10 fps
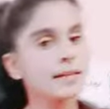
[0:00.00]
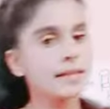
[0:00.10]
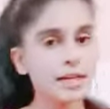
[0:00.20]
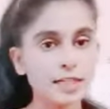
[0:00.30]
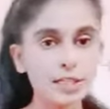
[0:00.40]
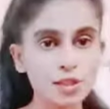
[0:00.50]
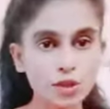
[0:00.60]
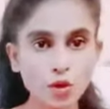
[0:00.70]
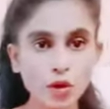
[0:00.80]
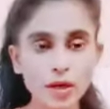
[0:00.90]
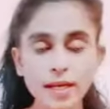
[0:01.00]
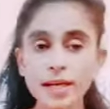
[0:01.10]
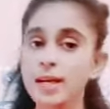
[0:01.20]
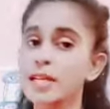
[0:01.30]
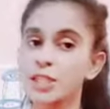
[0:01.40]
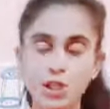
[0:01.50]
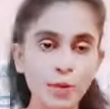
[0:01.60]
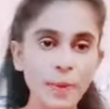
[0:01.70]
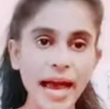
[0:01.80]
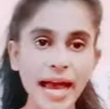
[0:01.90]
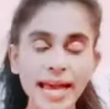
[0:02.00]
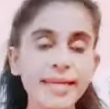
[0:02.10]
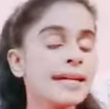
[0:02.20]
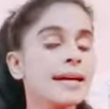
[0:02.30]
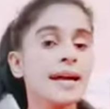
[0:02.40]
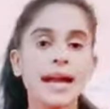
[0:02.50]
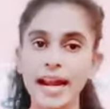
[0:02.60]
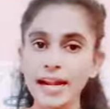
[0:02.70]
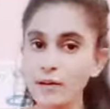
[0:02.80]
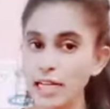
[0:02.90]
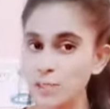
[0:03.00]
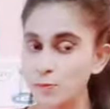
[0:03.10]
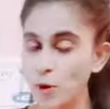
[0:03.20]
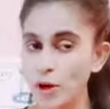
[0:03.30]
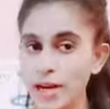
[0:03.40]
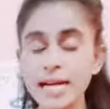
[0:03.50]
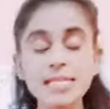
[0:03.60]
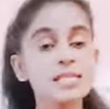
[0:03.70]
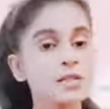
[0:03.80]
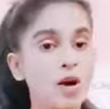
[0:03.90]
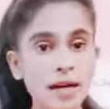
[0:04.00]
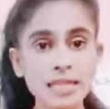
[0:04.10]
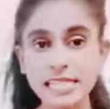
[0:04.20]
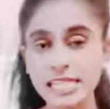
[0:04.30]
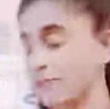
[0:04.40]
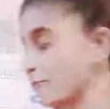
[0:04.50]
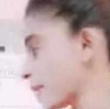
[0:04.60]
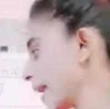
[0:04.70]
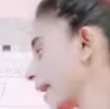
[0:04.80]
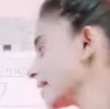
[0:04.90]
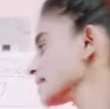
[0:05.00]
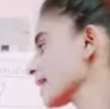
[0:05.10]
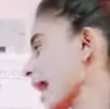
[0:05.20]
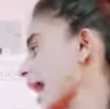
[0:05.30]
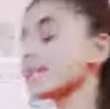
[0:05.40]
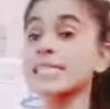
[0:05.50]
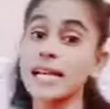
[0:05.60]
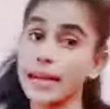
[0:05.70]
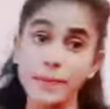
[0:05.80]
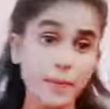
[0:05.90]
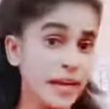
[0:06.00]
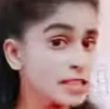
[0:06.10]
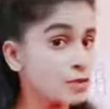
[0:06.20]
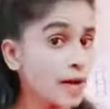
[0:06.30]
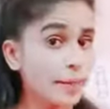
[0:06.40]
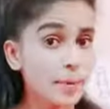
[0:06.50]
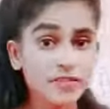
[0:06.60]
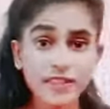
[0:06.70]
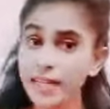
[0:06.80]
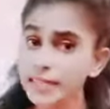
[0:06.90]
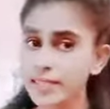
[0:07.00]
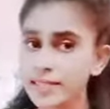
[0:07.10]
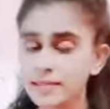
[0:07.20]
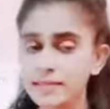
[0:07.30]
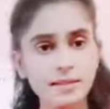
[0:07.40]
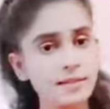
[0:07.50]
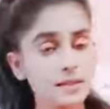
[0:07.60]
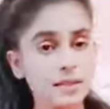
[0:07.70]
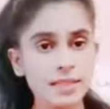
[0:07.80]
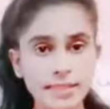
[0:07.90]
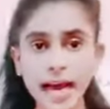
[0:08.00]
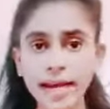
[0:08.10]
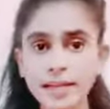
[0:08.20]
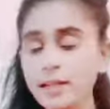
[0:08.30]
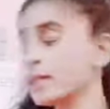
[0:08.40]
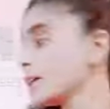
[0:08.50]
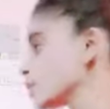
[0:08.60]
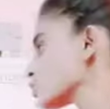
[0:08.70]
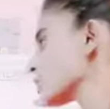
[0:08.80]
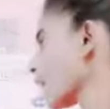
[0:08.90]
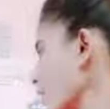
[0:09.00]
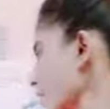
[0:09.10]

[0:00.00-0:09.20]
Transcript: Understood? Tube-like, end walls porous, called sieve plates, and cell can be placed one above the other. Done? So now let's